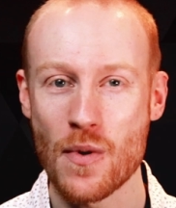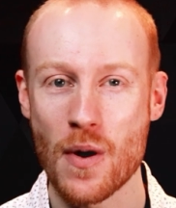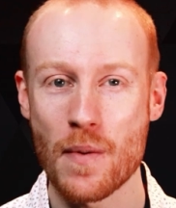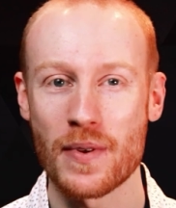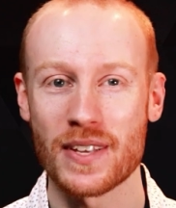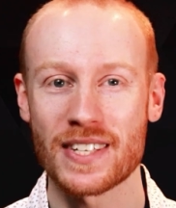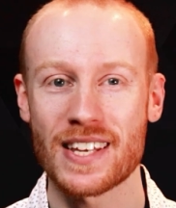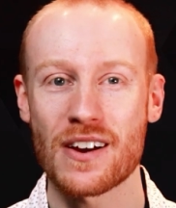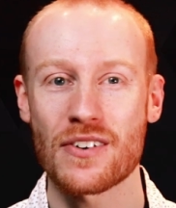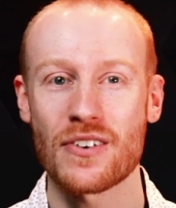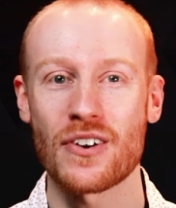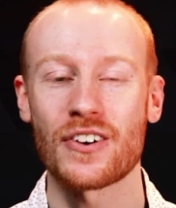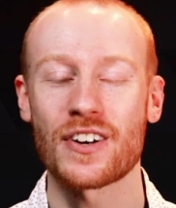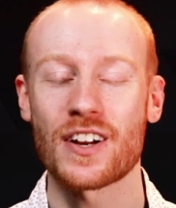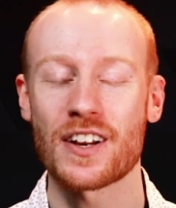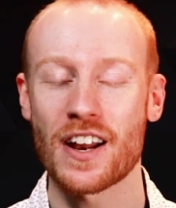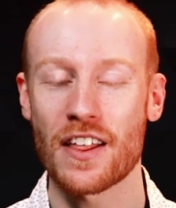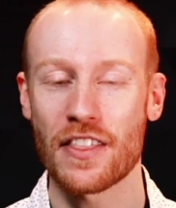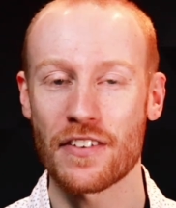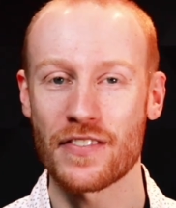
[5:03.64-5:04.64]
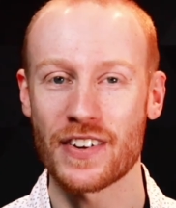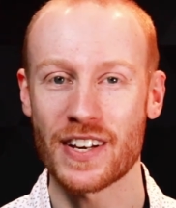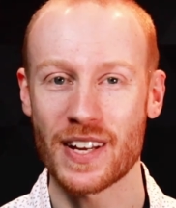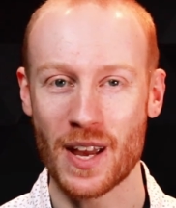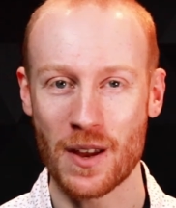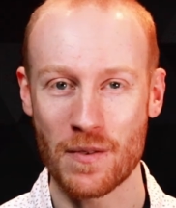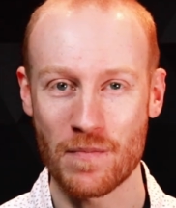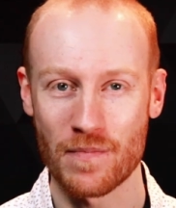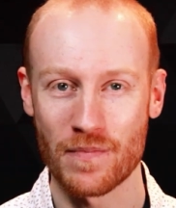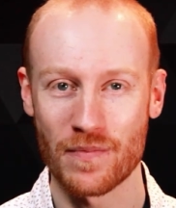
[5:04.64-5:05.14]
you won't miss out on another video.
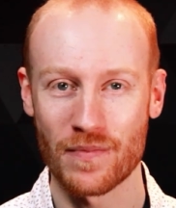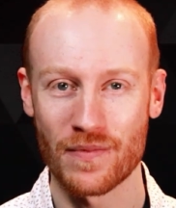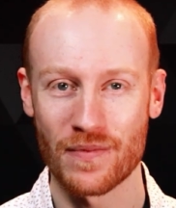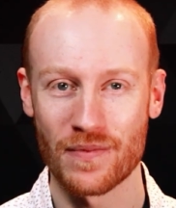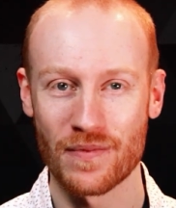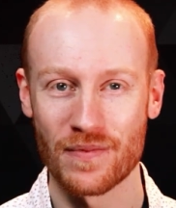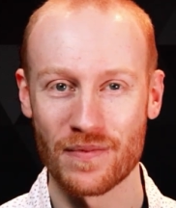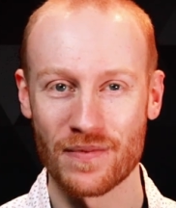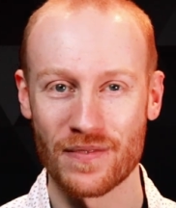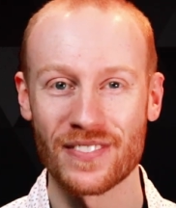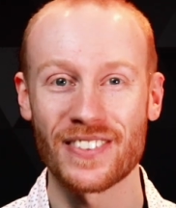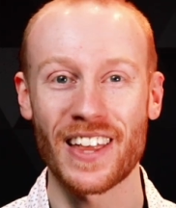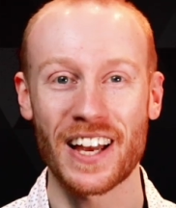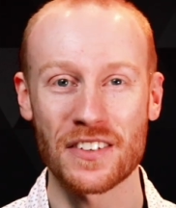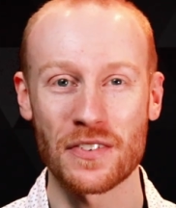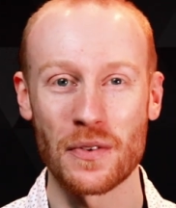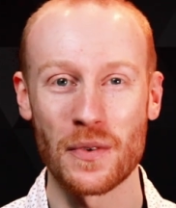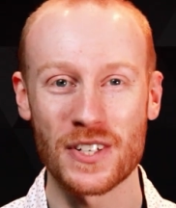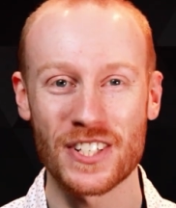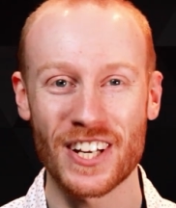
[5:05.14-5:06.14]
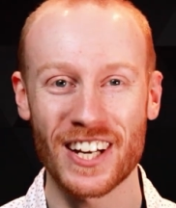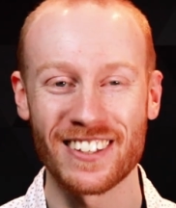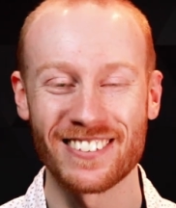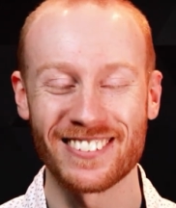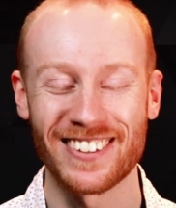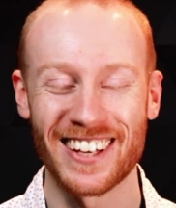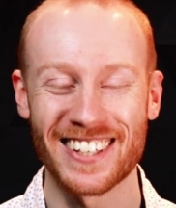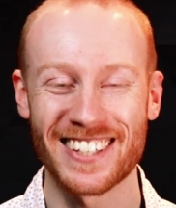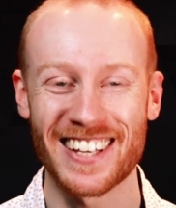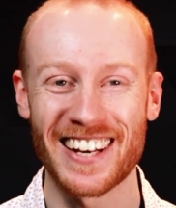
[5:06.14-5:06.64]
Thanks for watching.
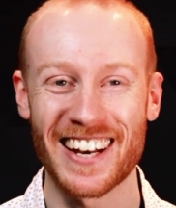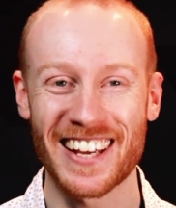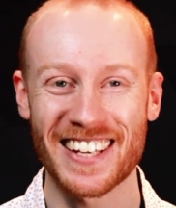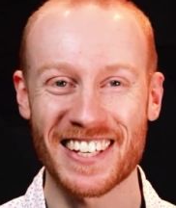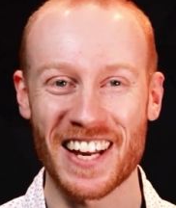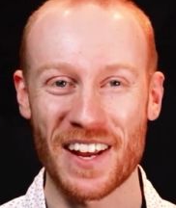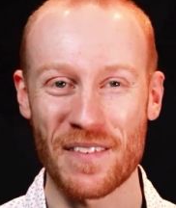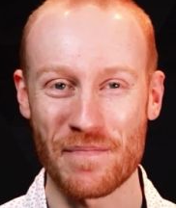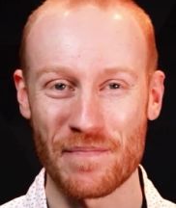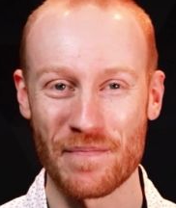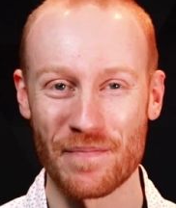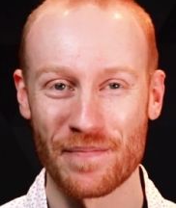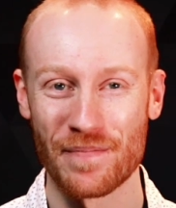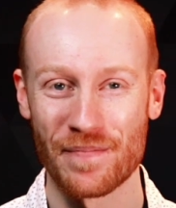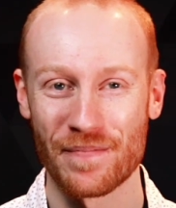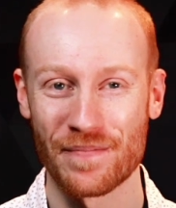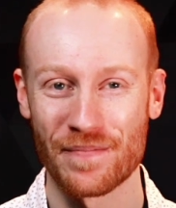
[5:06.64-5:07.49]
I'll see you next time.